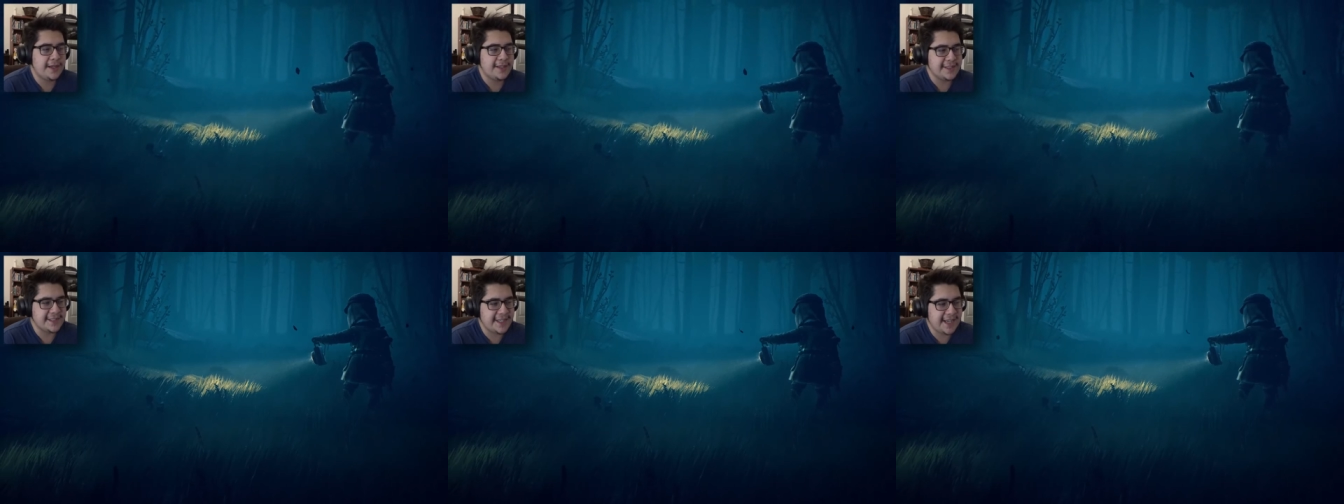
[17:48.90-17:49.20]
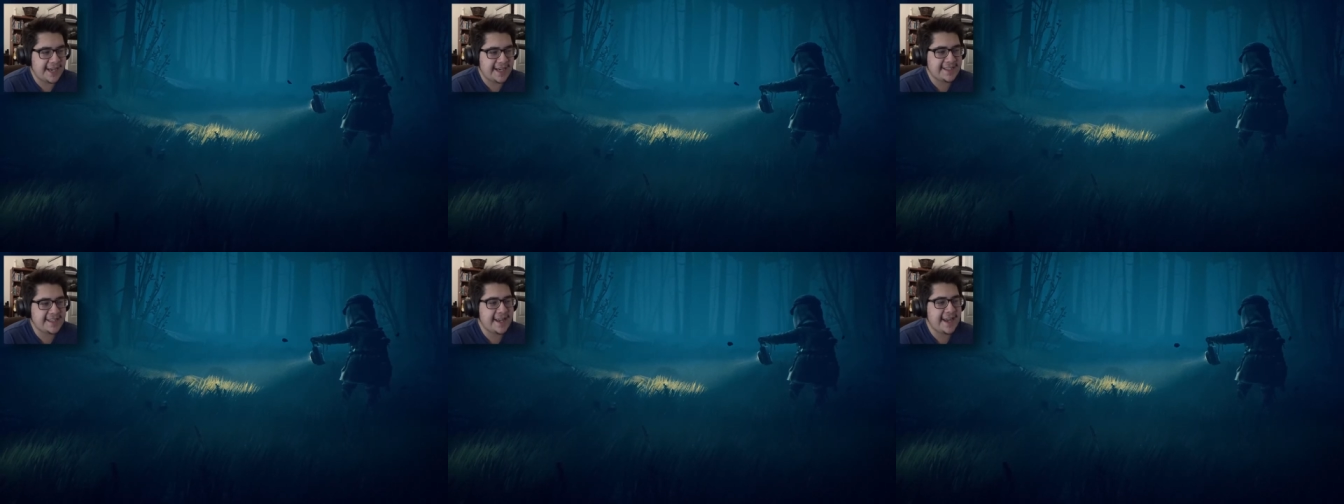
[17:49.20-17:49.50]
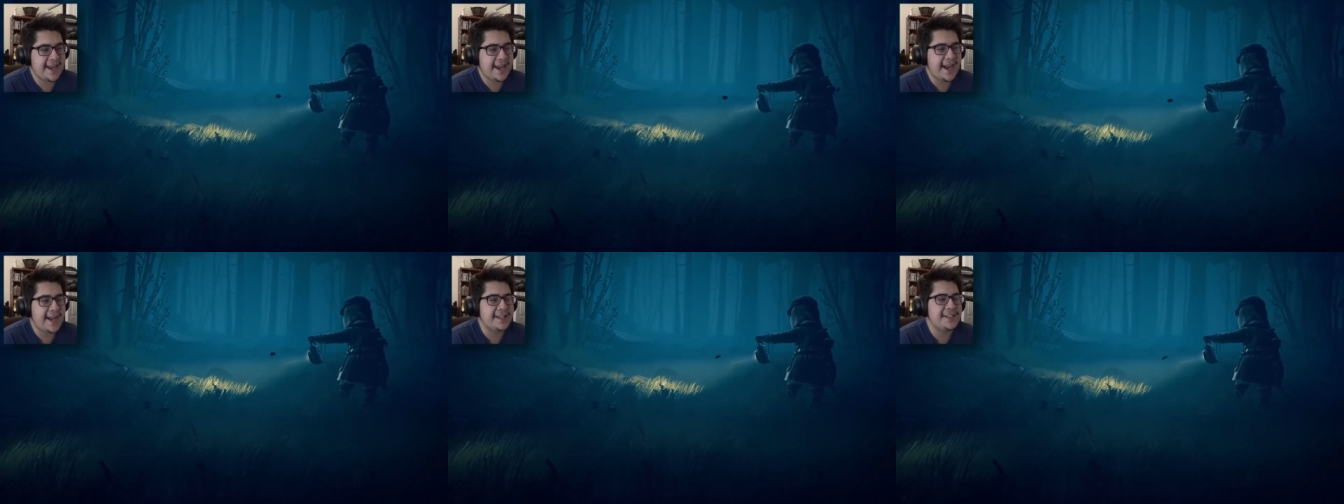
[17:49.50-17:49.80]
6, I
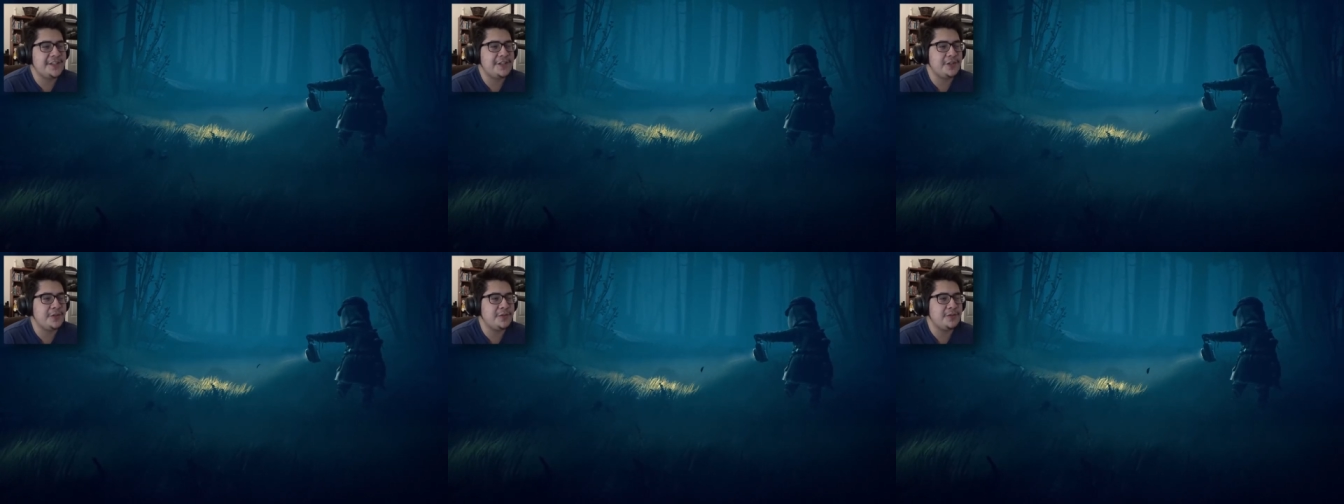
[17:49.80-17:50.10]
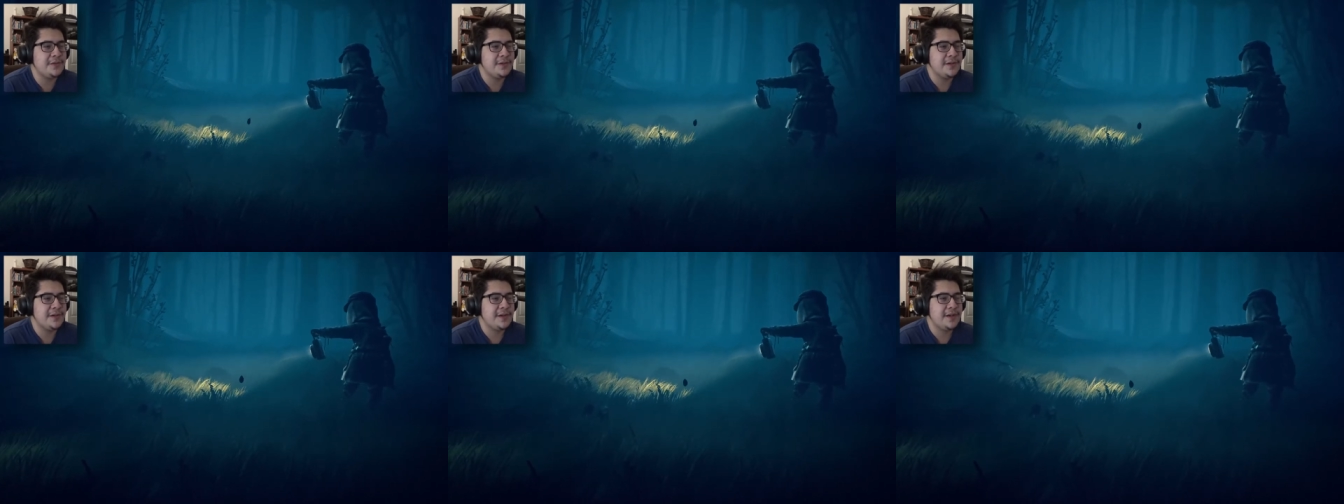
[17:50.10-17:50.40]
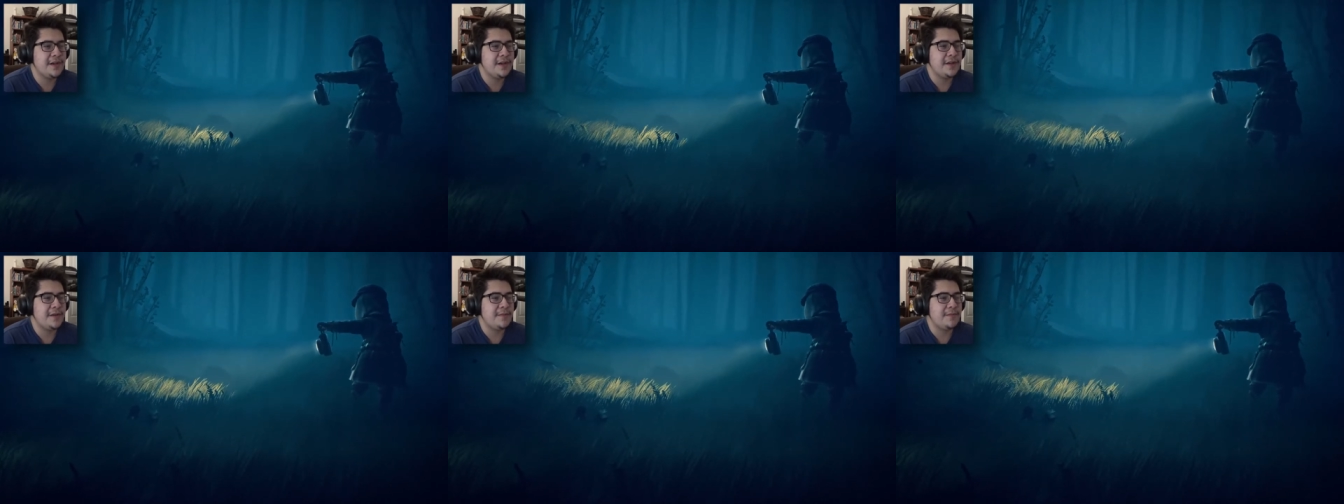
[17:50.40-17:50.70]
got you.
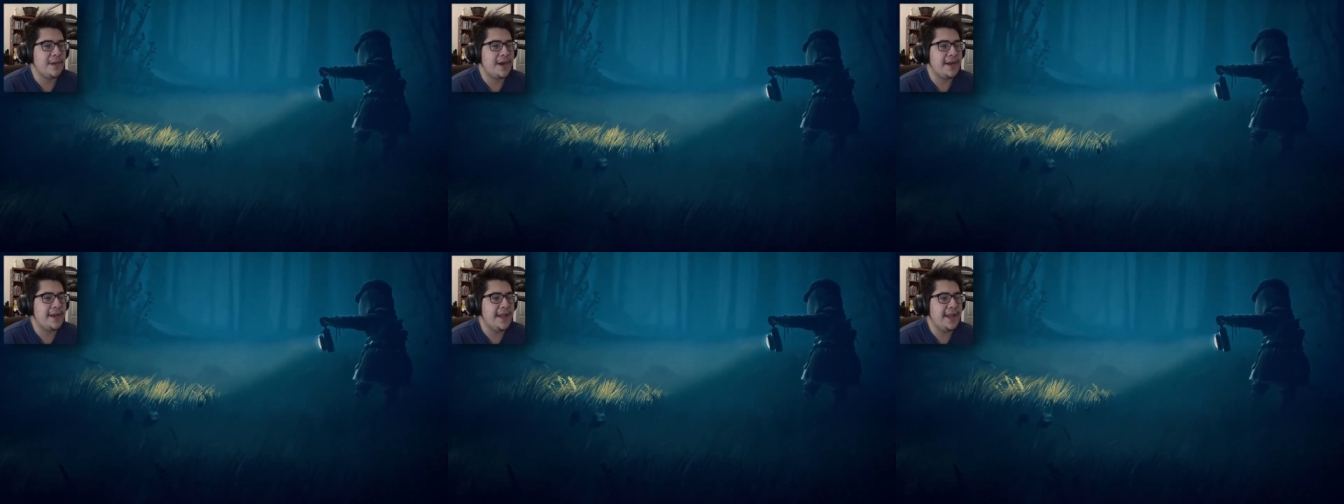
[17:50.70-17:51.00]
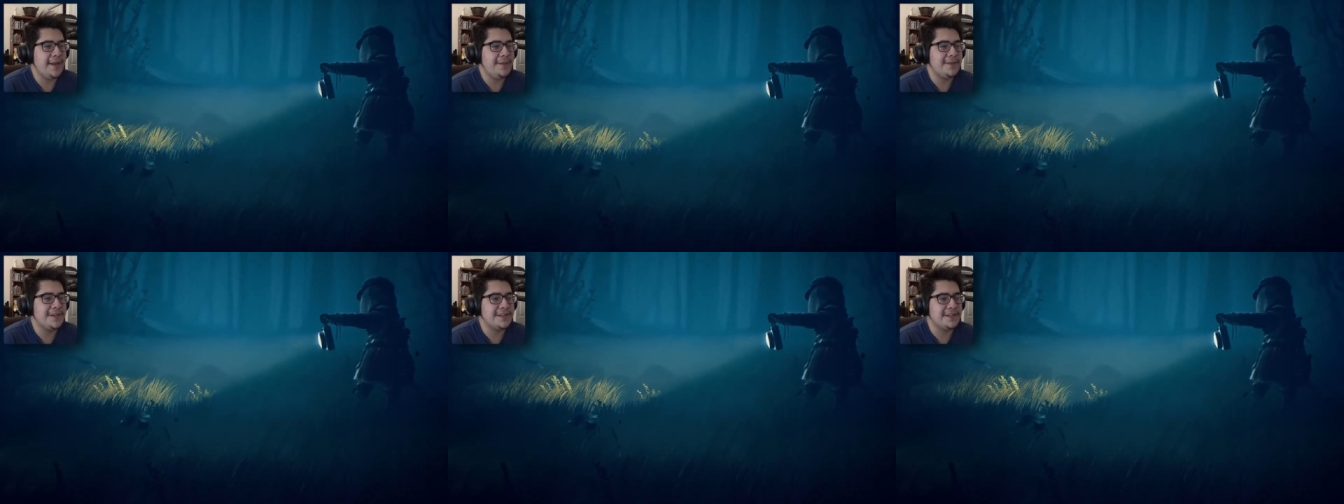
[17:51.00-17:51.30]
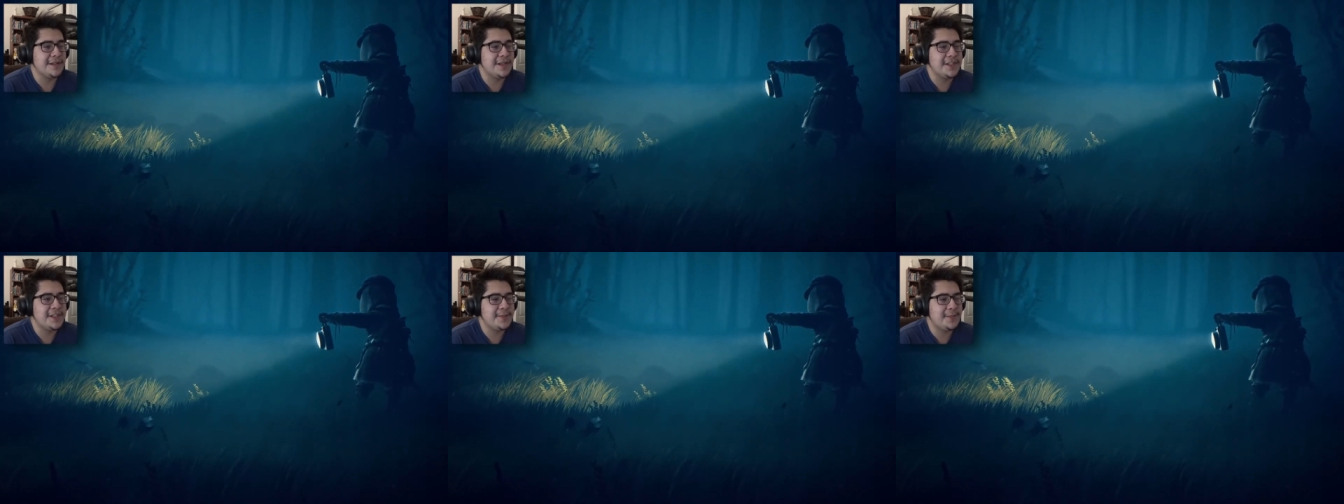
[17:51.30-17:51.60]
My name is
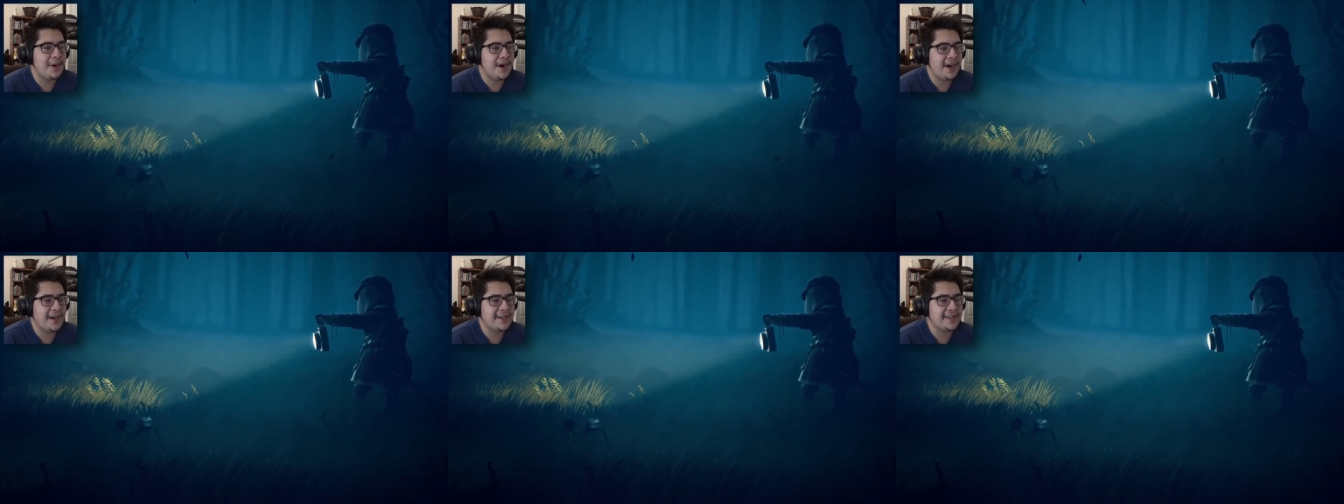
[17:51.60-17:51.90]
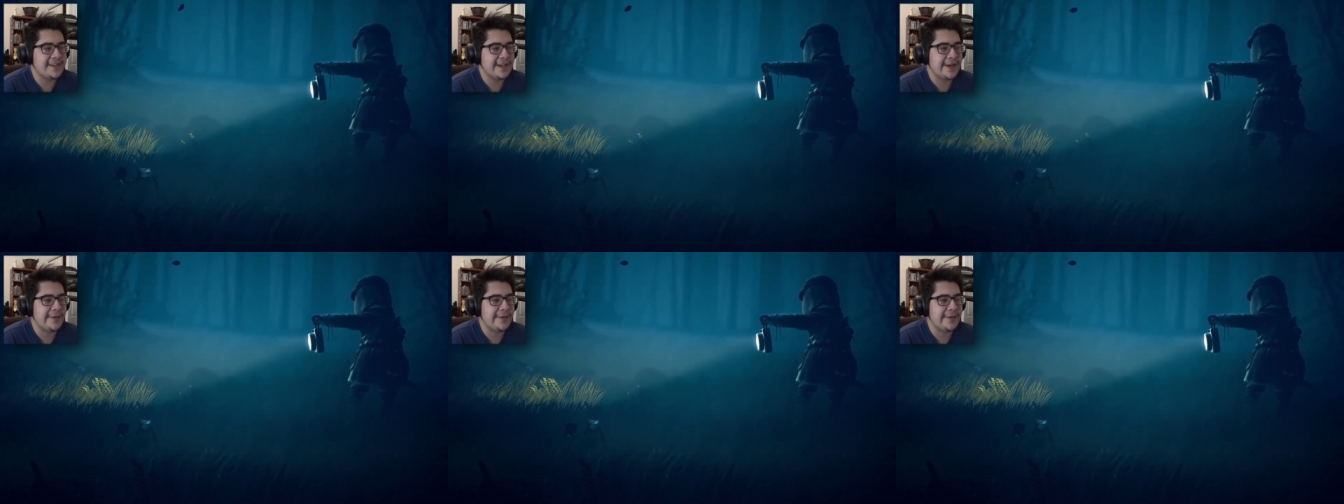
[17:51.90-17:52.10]
Lunchbox,